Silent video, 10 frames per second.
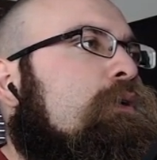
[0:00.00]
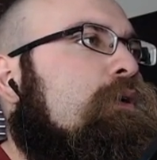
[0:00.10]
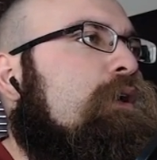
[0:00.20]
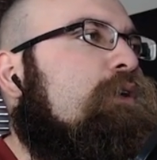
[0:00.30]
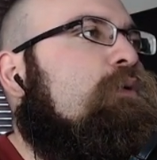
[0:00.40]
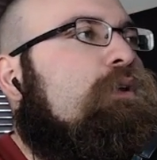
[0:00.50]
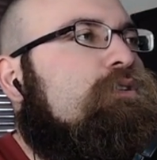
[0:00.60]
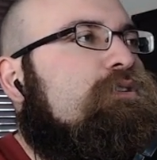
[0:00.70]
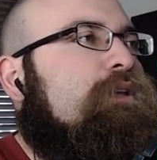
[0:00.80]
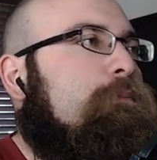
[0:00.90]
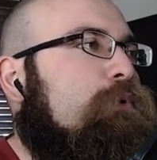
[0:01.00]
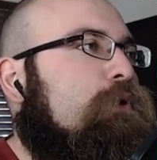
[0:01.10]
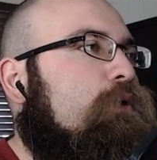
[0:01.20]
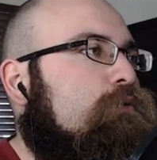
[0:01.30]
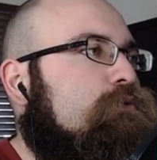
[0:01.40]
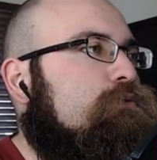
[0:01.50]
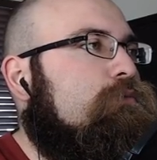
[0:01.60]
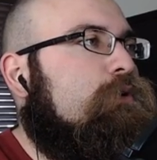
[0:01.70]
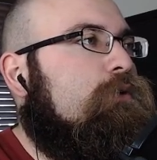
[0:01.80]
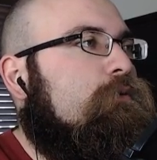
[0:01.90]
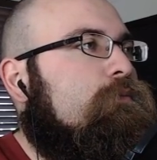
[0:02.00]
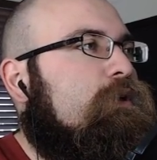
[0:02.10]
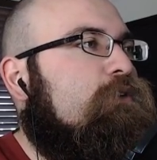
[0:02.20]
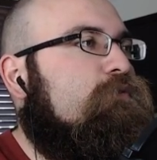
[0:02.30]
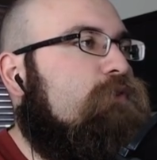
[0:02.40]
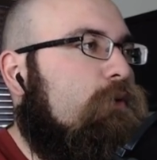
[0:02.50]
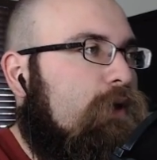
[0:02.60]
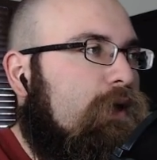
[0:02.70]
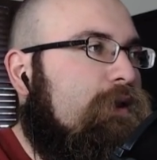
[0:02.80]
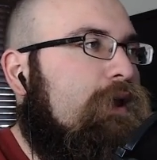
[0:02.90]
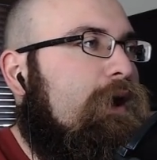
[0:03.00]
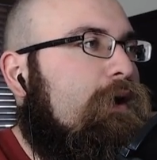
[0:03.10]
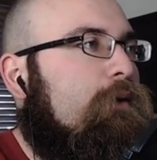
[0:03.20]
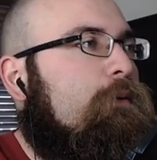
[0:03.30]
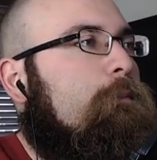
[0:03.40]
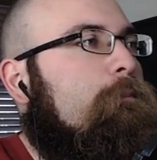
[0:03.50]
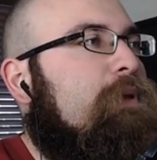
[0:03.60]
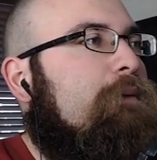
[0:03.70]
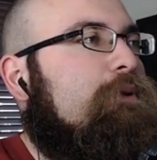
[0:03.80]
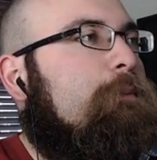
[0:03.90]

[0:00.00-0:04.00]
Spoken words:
I don't want to just, like, blow, you know, info and not be able to